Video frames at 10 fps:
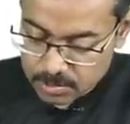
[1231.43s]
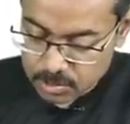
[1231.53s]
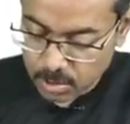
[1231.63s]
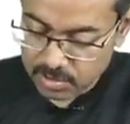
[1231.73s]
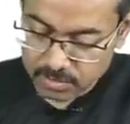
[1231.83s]

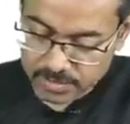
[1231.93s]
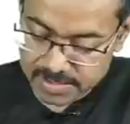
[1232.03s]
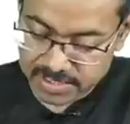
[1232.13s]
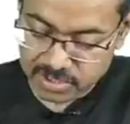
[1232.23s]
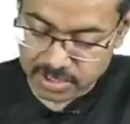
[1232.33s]
Short form
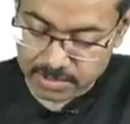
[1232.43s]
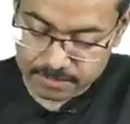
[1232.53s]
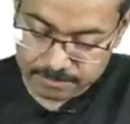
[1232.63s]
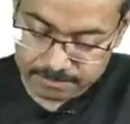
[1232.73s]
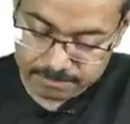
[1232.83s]
is S G.
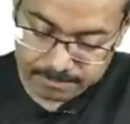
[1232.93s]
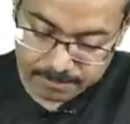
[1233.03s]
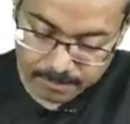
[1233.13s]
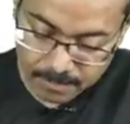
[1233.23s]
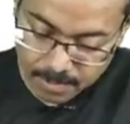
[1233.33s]

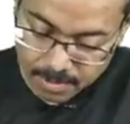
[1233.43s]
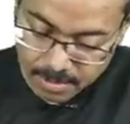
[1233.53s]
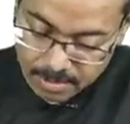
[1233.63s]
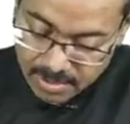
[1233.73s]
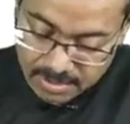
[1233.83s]

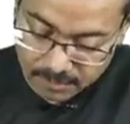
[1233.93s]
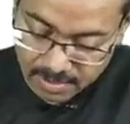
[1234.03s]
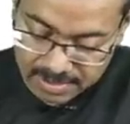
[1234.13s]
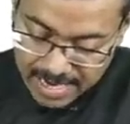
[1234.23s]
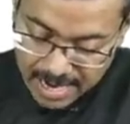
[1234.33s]
In this, the
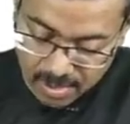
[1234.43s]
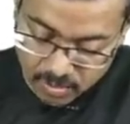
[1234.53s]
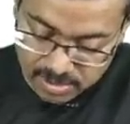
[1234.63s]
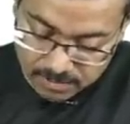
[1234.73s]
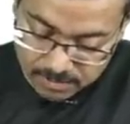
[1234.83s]
word
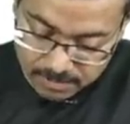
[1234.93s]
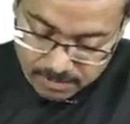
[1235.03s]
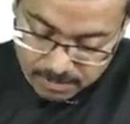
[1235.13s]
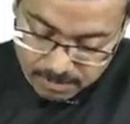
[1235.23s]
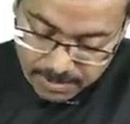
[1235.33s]
granulosum
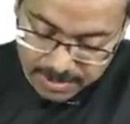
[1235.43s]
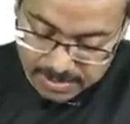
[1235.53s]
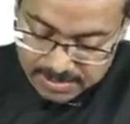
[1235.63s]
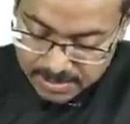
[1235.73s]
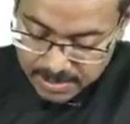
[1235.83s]

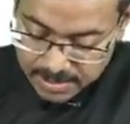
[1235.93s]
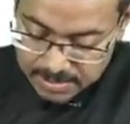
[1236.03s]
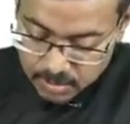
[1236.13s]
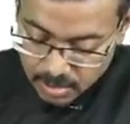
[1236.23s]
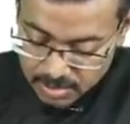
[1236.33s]
means
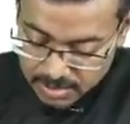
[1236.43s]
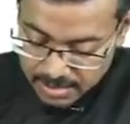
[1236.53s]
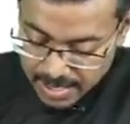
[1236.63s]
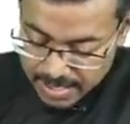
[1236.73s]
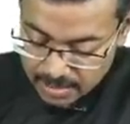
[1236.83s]
it's got a
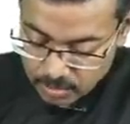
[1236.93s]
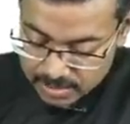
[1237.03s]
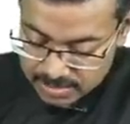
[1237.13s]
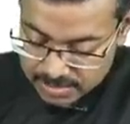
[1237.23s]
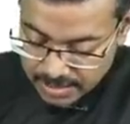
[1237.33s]
granule
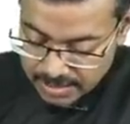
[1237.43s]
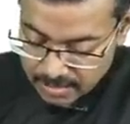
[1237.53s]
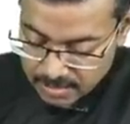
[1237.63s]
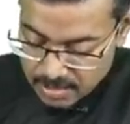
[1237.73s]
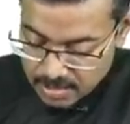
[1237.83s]

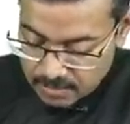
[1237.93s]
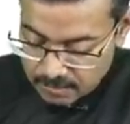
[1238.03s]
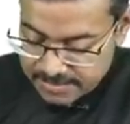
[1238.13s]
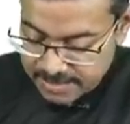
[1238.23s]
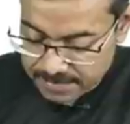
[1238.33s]
inside
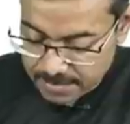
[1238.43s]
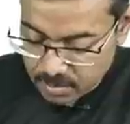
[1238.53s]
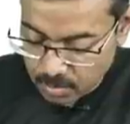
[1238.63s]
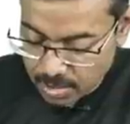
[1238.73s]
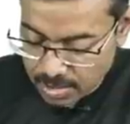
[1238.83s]
which has
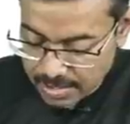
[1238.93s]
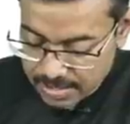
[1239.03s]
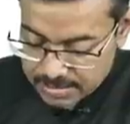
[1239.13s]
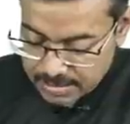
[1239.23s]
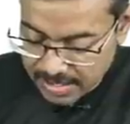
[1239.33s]
been called
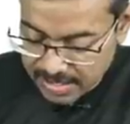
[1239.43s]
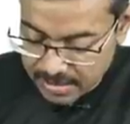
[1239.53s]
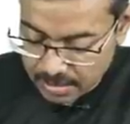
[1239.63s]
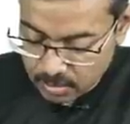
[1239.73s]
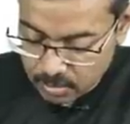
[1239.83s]
as
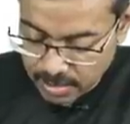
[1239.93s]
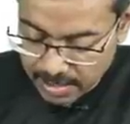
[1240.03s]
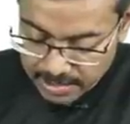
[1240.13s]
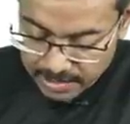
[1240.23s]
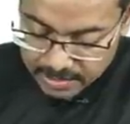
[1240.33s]

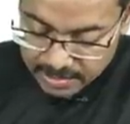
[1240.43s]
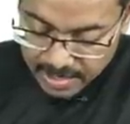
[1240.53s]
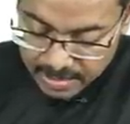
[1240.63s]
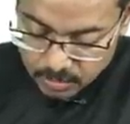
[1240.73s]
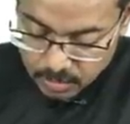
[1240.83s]
keratohyaline
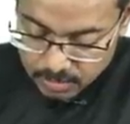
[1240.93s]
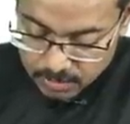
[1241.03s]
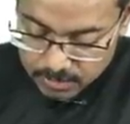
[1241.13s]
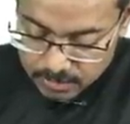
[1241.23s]
granule.